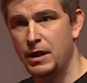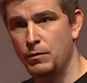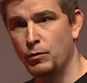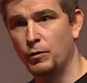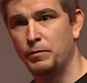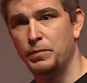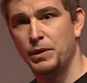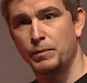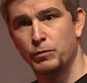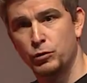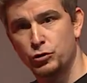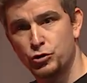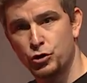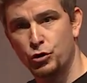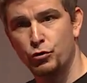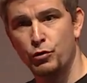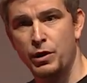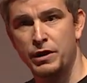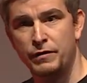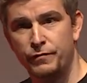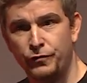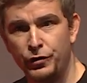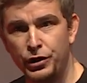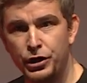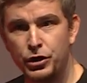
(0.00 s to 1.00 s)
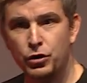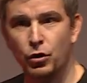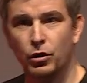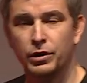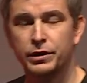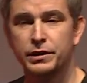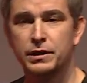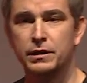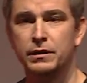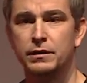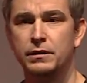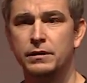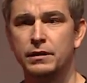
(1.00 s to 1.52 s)
enable people to create free
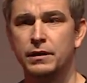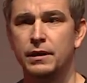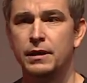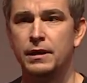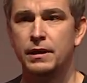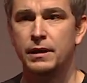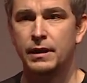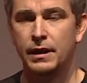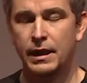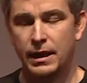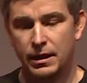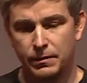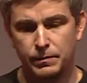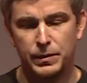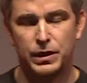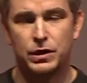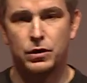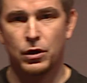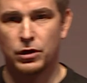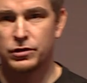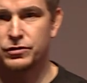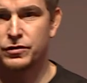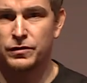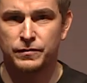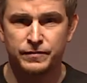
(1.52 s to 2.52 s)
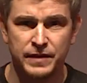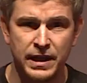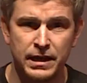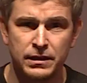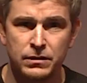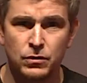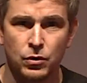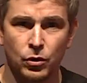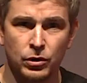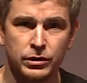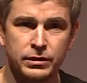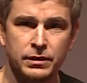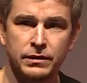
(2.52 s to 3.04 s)
content, and because of
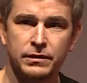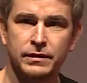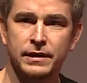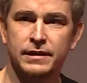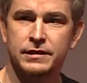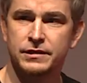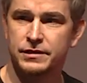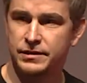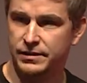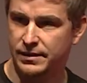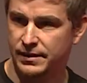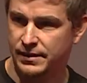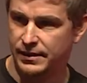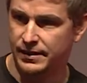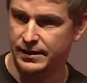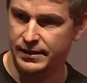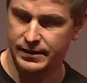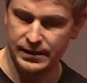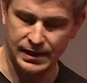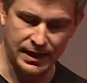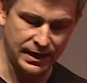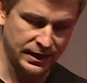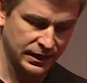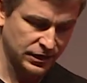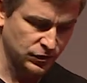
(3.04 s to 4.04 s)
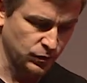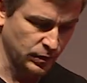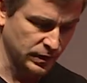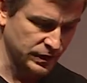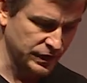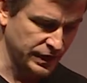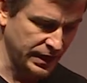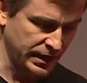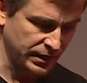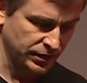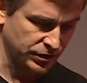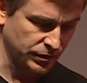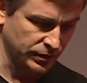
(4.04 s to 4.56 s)
that content, as uh, uh, Alex
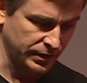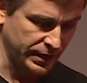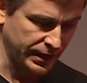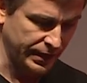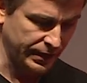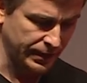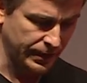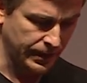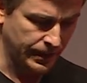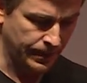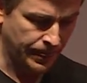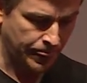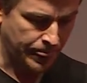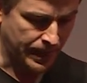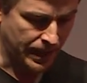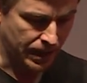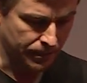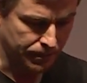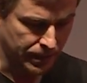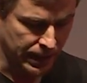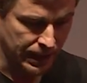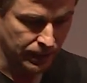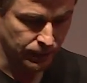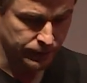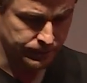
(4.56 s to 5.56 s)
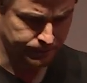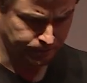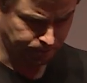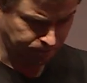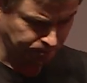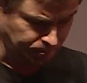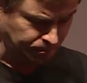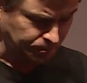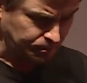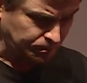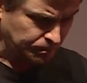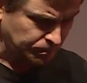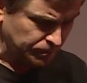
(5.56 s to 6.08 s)
was saying today about
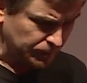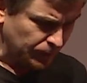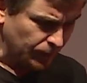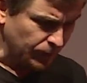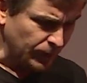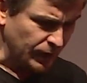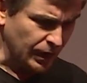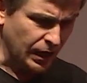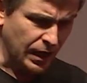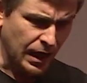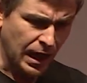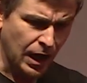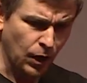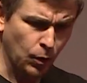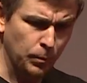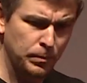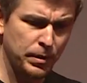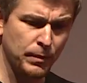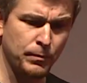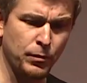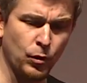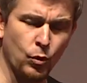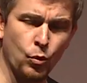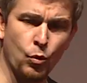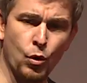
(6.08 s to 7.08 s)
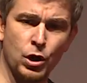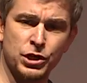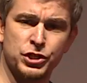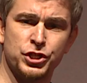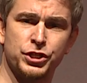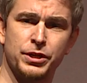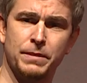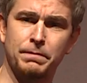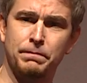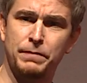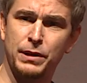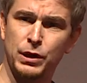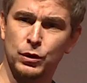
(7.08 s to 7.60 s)
how people
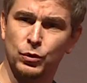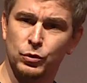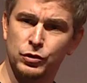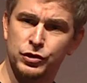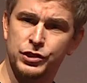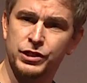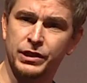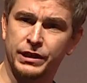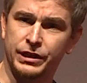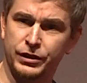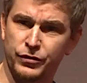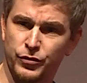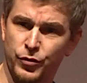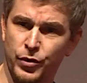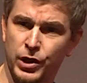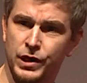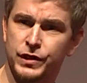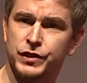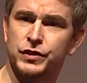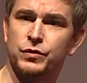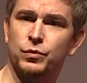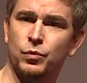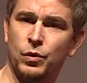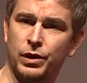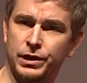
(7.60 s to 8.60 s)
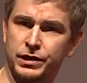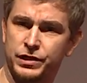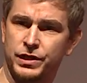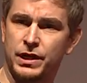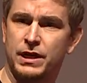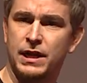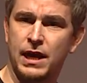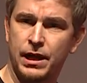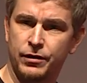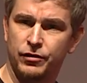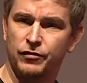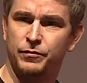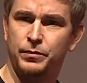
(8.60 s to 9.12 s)
watch the builds in Rust, what is the
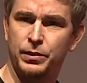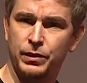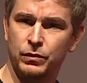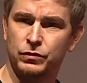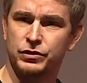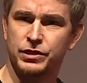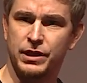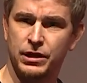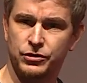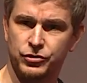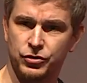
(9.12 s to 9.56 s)
kind of builds